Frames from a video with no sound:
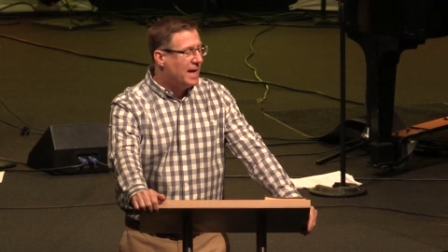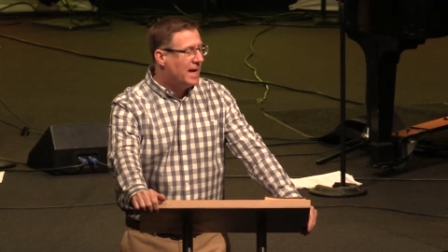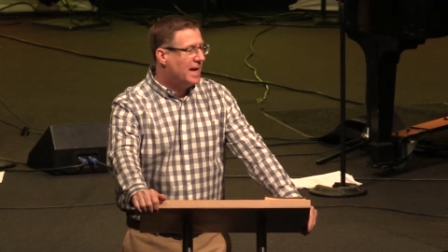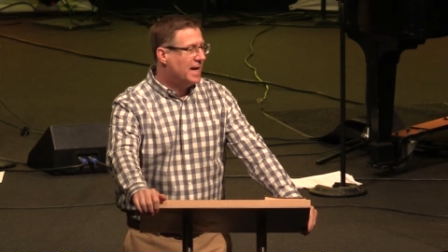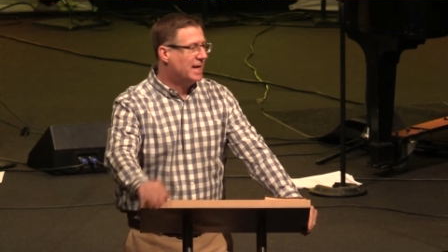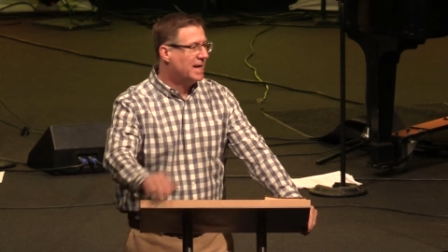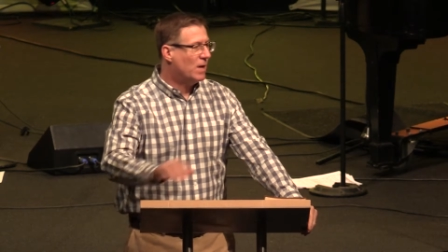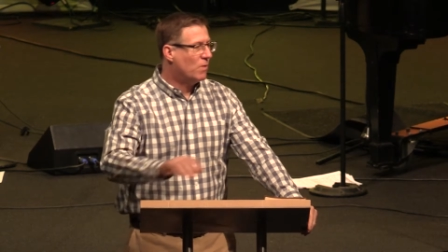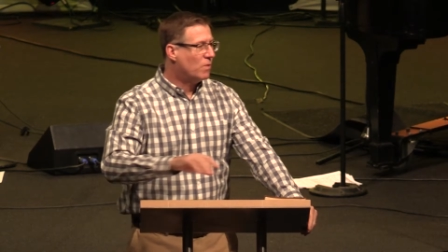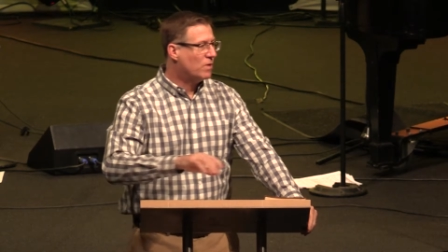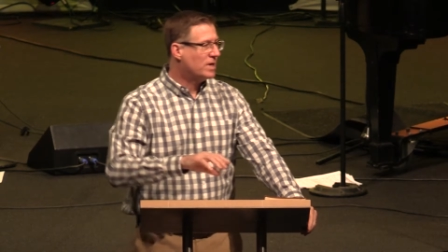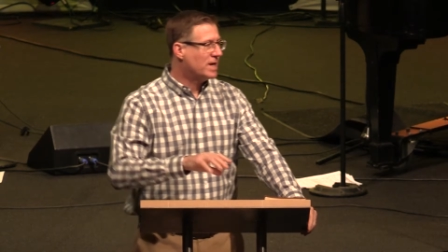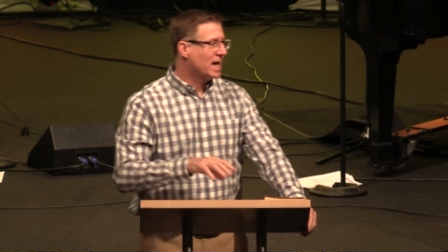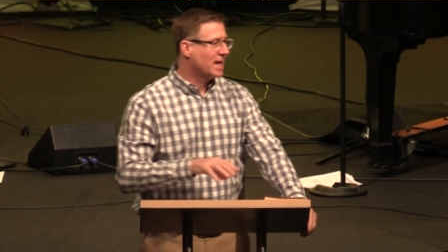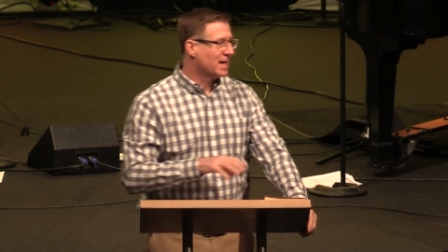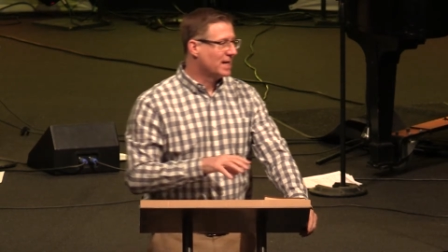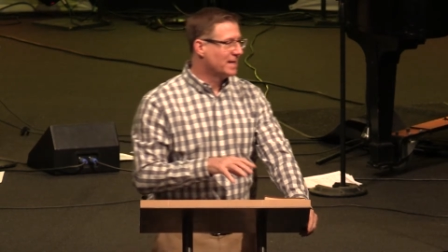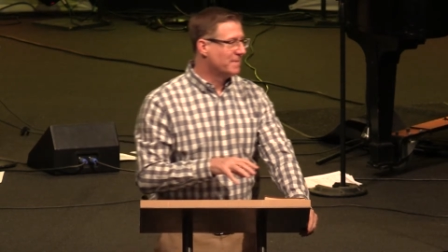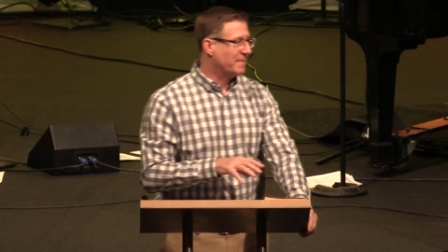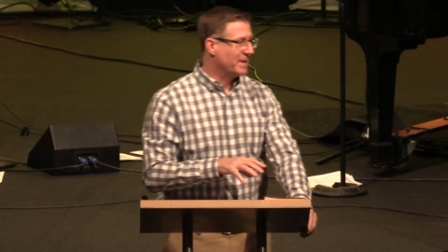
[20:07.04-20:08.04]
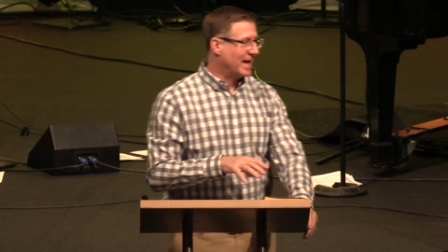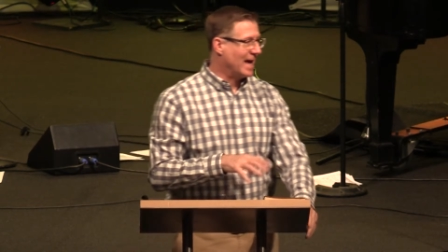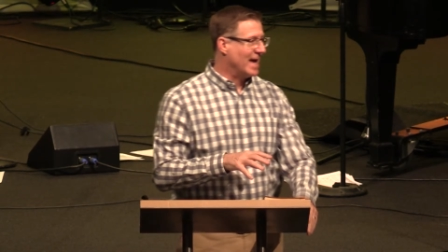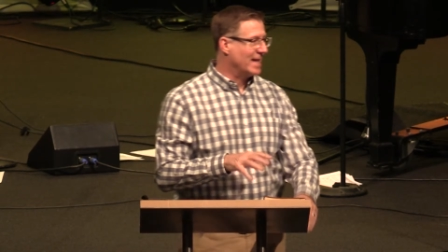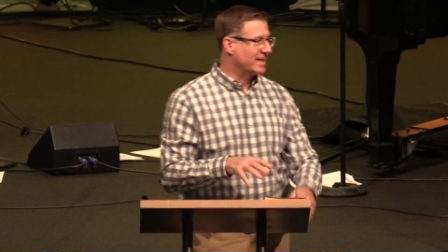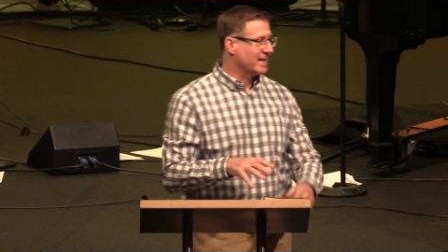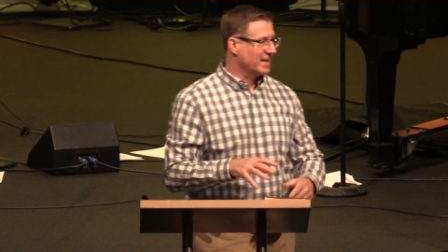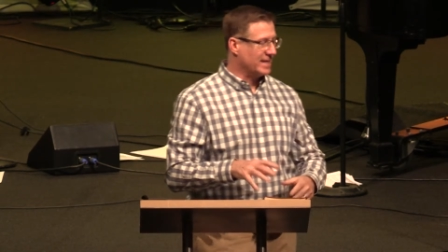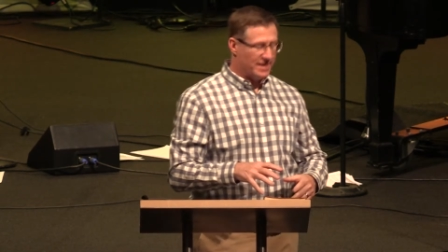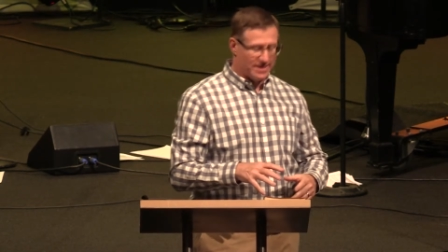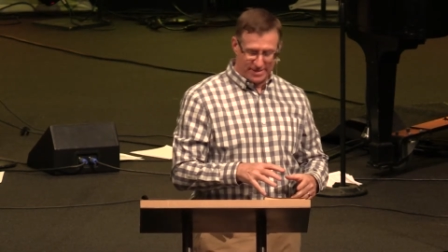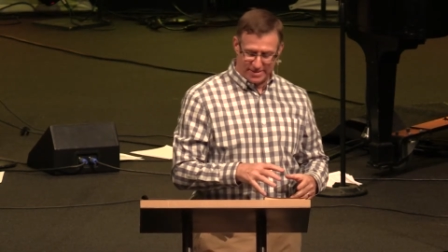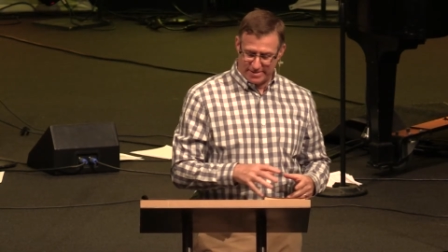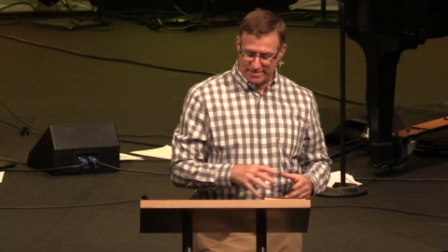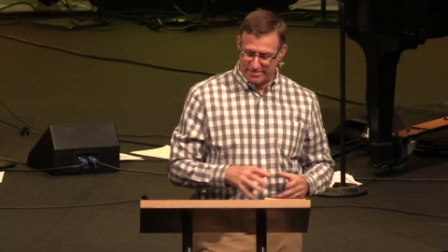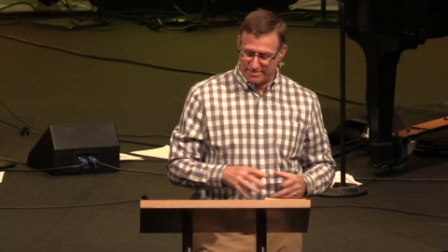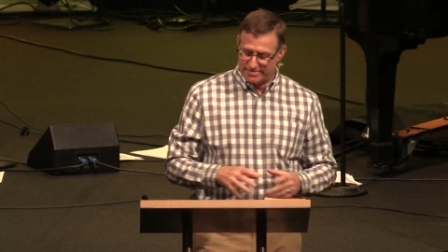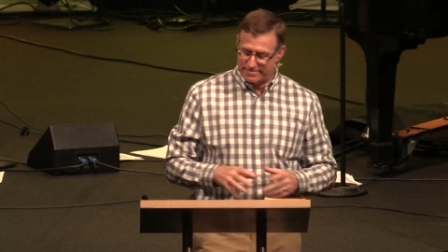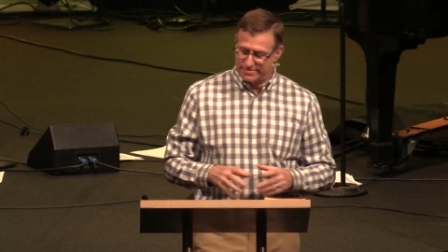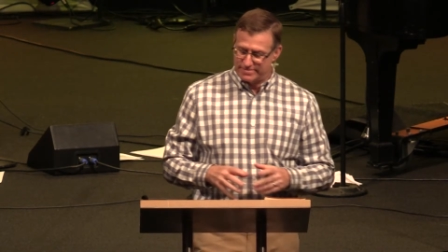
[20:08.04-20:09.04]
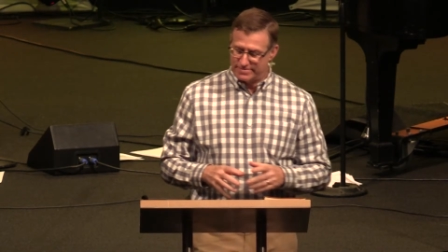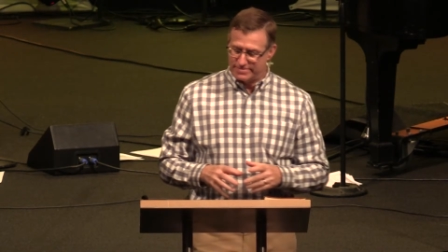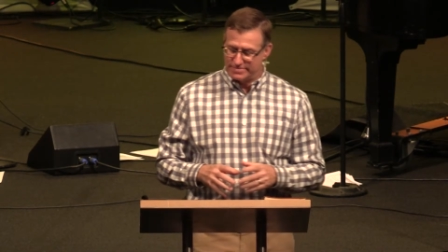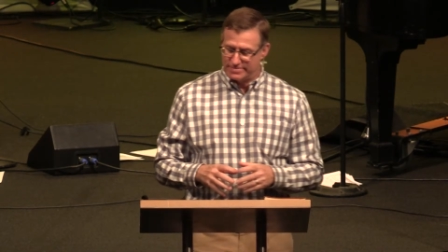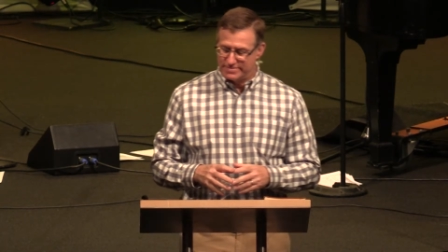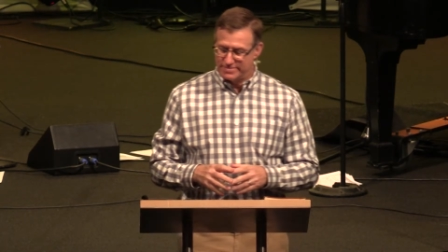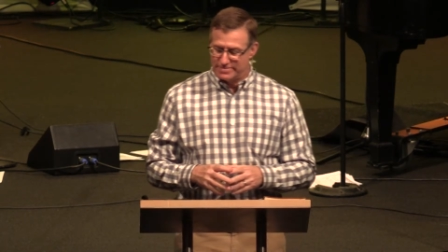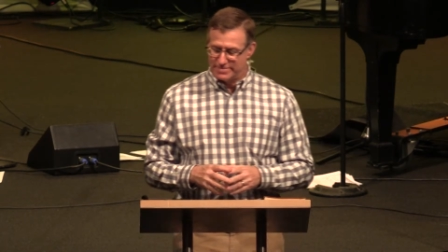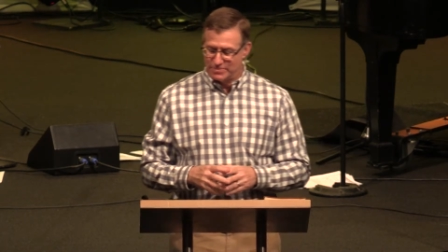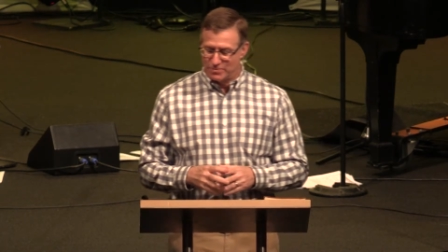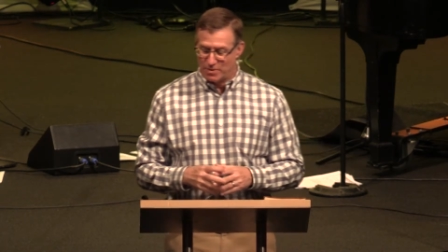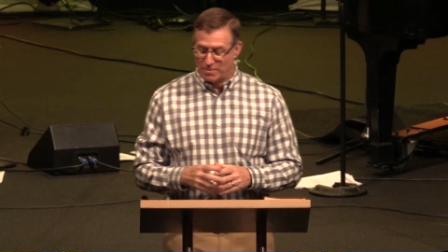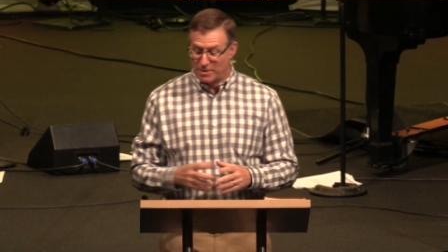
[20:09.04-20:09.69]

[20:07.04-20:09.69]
Now, we're not Olympic athletes. We're